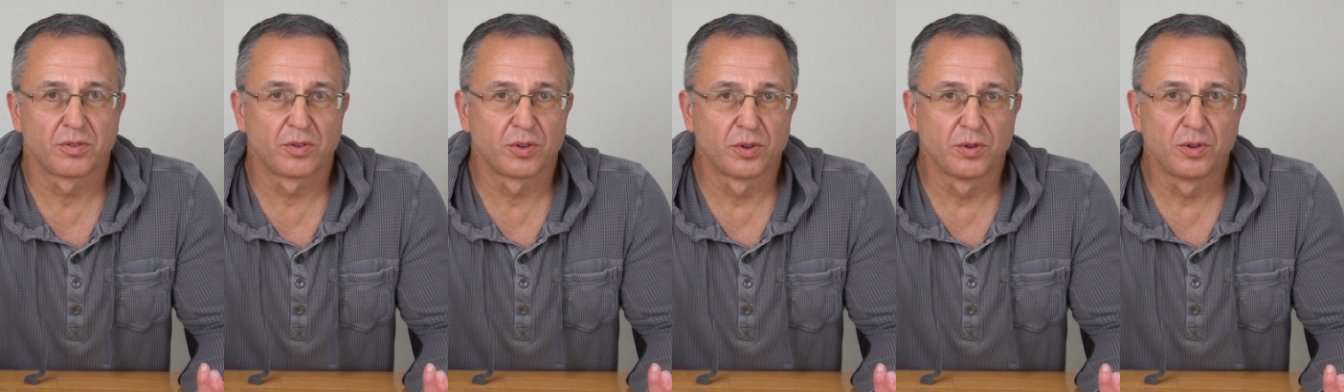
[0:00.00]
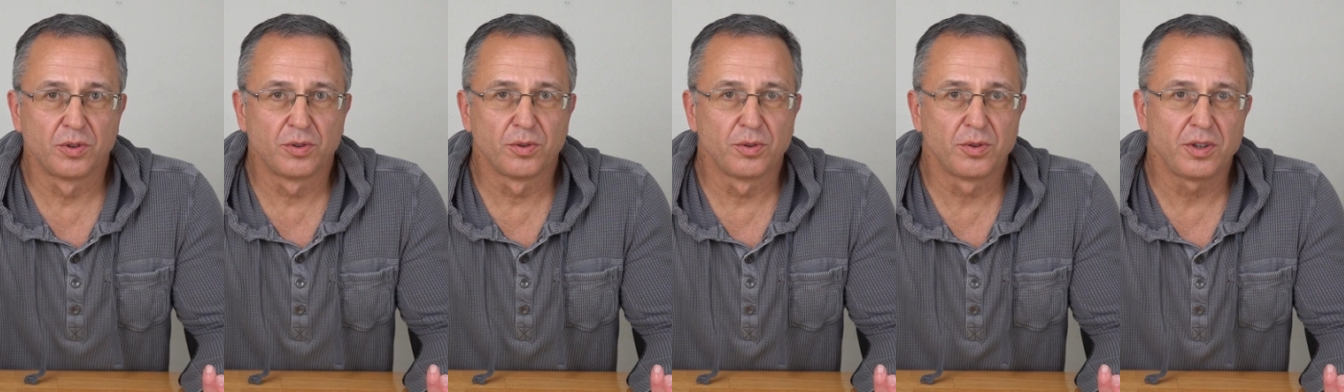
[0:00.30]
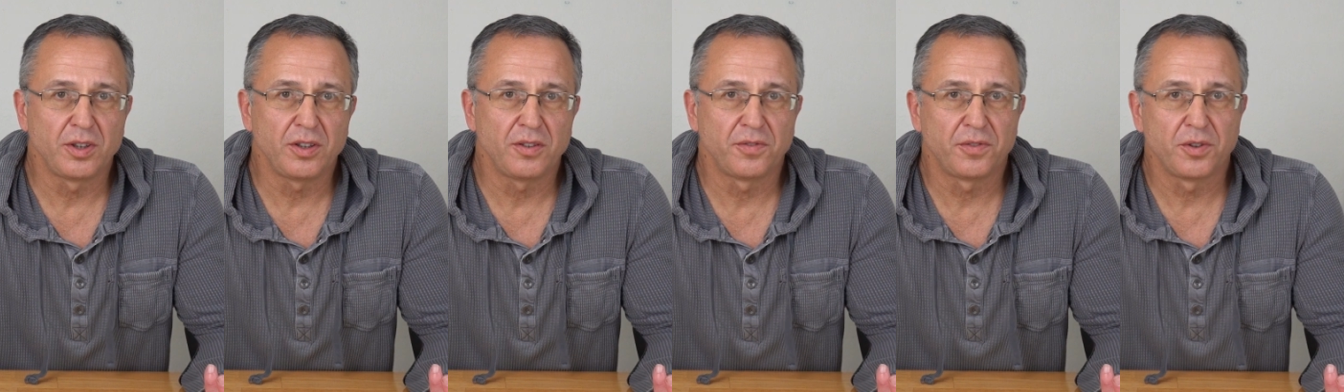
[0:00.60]
to do
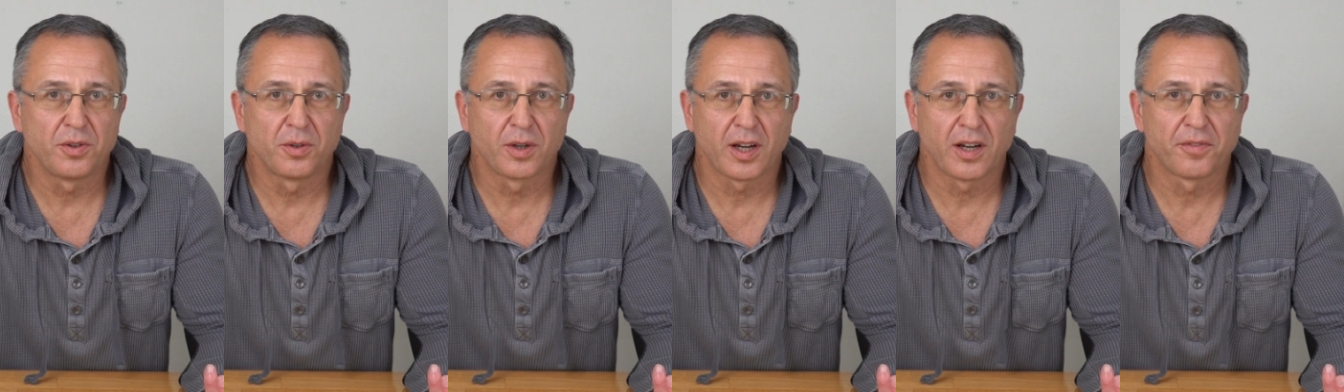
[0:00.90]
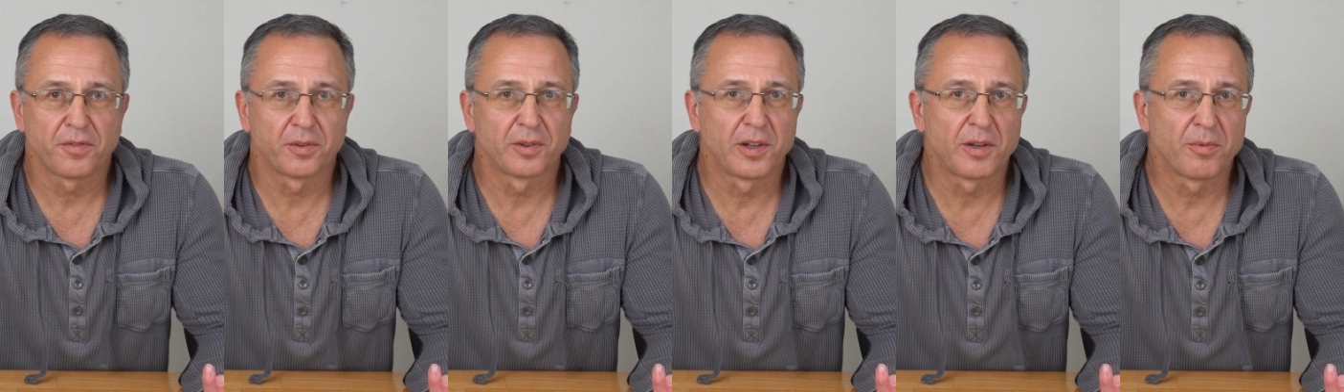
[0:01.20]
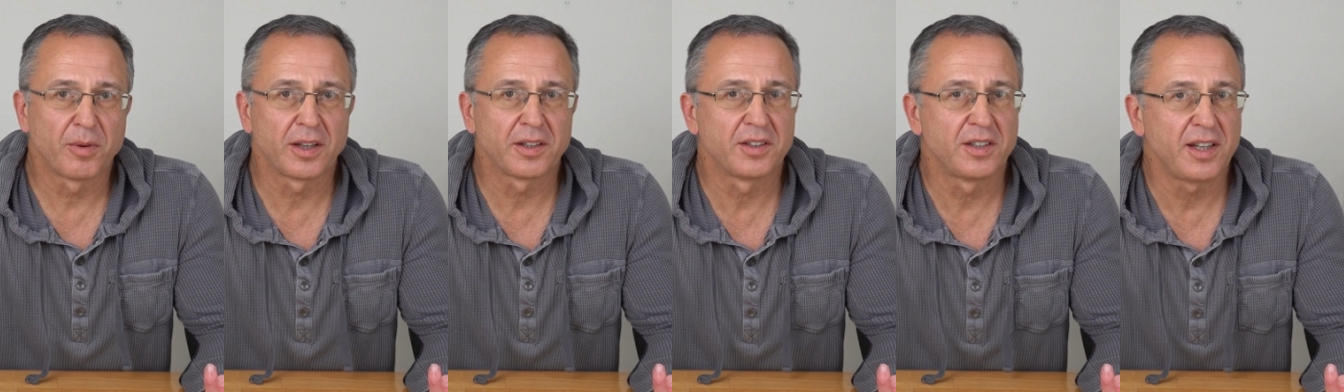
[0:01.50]
if you have only
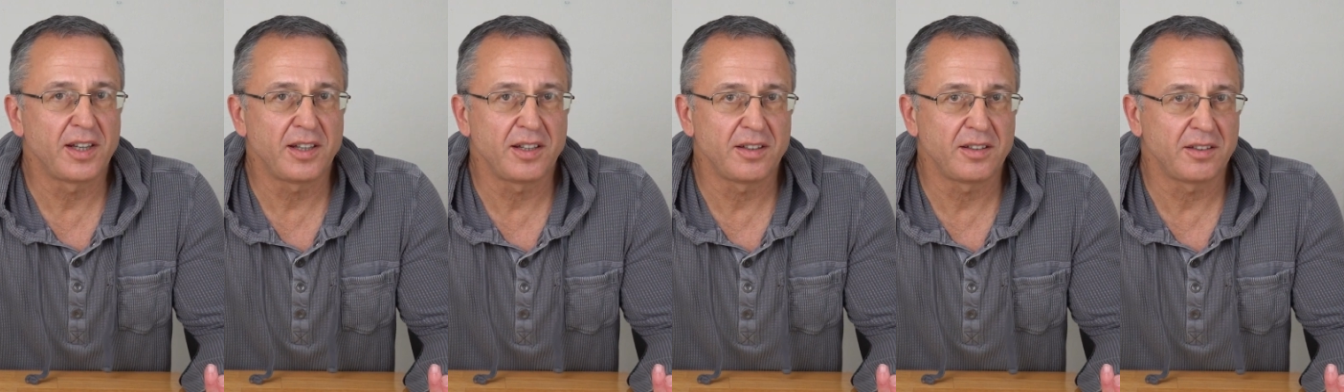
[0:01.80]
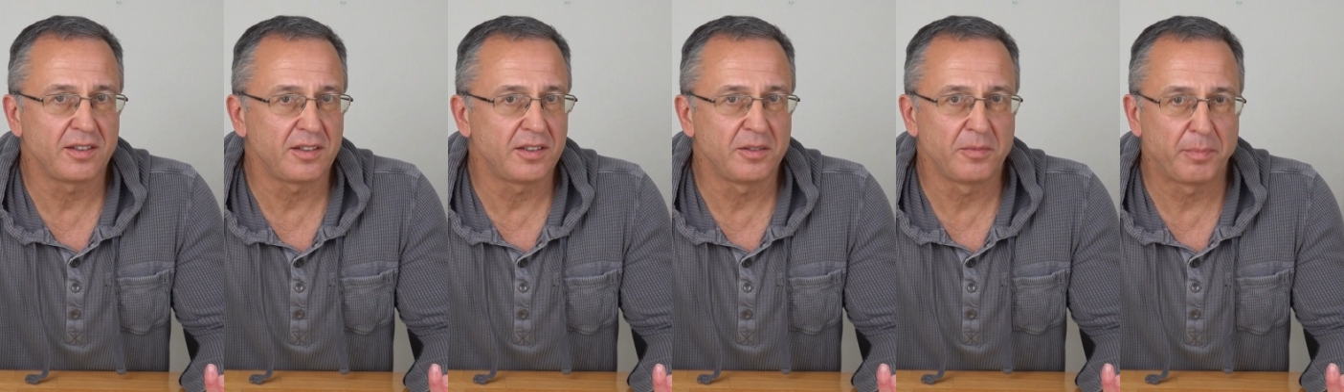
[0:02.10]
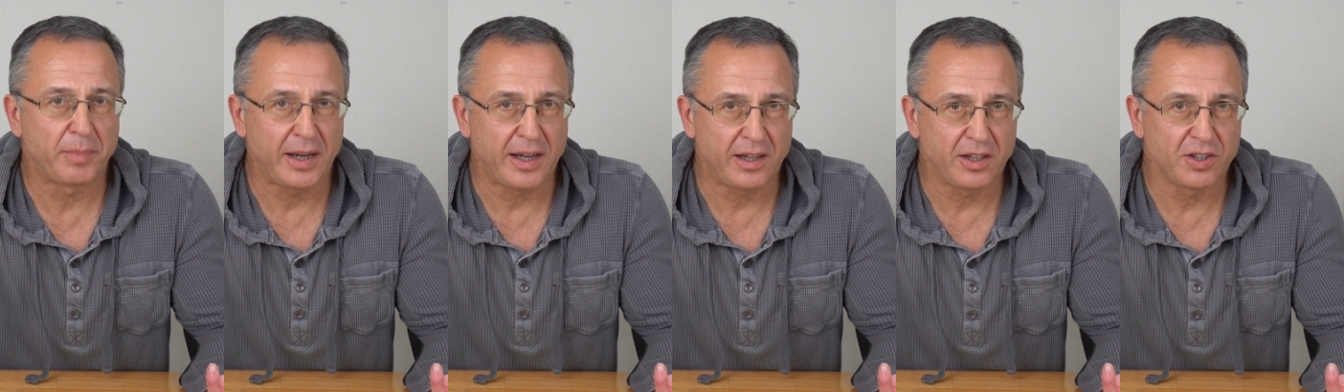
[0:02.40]
one day in
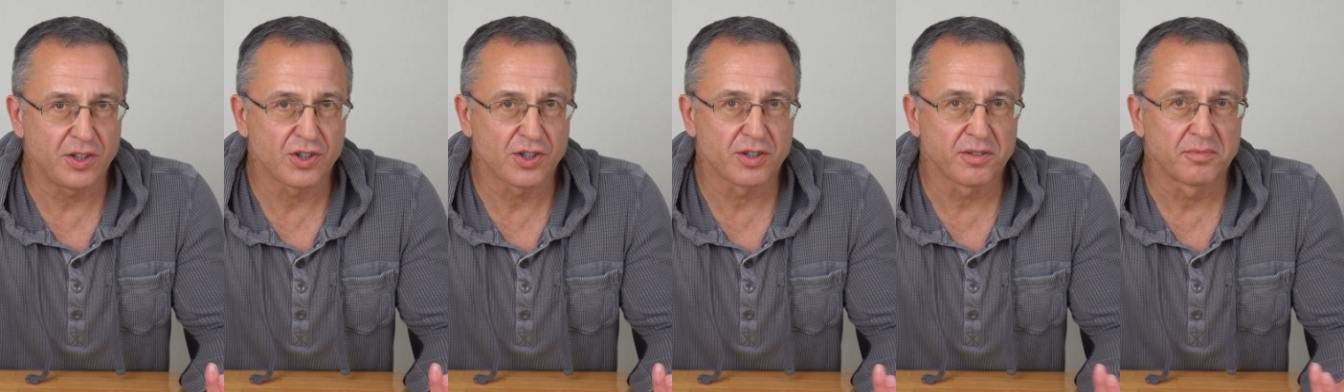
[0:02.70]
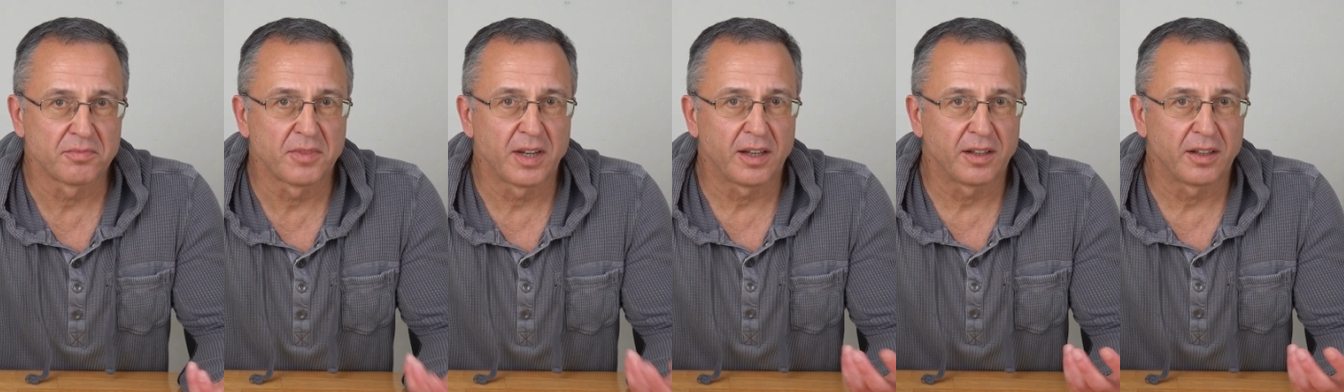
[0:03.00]
Page?